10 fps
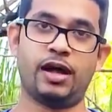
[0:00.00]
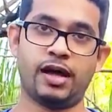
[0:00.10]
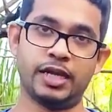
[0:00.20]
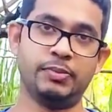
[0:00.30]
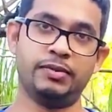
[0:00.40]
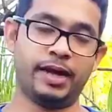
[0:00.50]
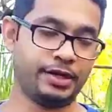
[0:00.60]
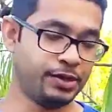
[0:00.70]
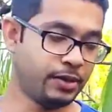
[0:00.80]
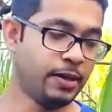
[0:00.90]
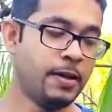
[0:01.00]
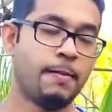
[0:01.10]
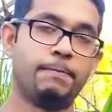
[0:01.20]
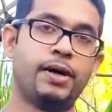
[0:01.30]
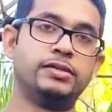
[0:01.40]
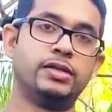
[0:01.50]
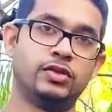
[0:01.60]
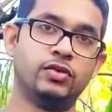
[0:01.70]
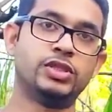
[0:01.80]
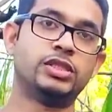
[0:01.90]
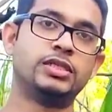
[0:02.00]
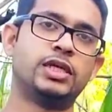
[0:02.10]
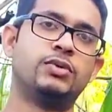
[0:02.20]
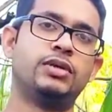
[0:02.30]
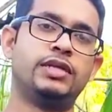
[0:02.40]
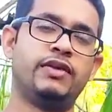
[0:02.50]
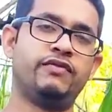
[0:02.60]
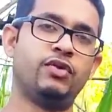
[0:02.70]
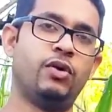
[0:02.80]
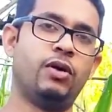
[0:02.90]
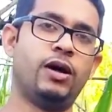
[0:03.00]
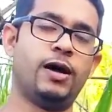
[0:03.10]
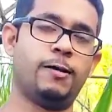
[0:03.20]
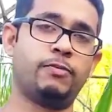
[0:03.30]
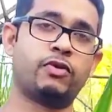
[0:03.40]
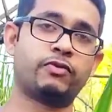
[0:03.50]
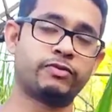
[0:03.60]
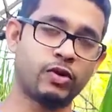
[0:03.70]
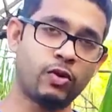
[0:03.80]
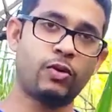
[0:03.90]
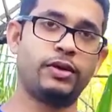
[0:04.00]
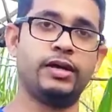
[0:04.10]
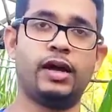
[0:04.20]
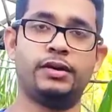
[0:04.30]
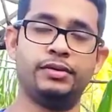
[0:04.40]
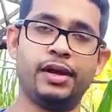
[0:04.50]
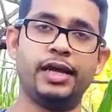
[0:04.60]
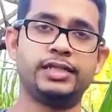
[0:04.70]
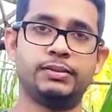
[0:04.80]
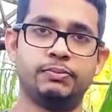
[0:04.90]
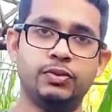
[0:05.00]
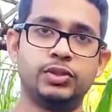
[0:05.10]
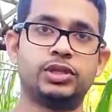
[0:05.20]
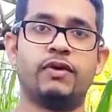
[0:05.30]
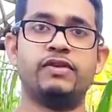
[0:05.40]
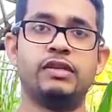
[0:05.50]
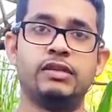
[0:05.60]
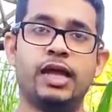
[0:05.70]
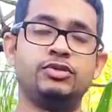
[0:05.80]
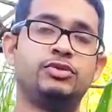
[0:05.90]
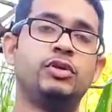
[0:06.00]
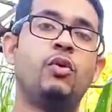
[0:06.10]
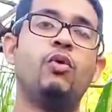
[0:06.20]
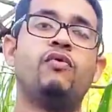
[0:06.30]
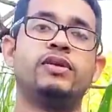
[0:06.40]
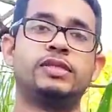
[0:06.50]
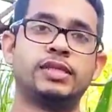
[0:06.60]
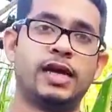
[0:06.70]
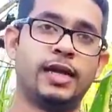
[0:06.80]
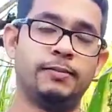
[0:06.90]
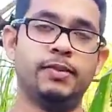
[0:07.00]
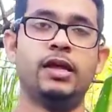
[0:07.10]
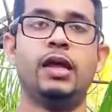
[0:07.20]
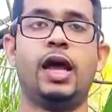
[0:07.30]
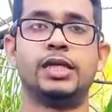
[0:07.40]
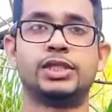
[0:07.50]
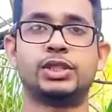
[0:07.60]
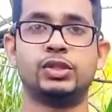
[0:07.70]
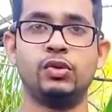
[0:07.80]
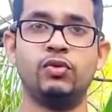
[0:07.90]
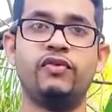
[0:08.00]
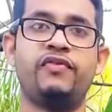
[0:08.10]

animal manure. But those things are going to give your corn a nice boost of the nitrogen over time. A slow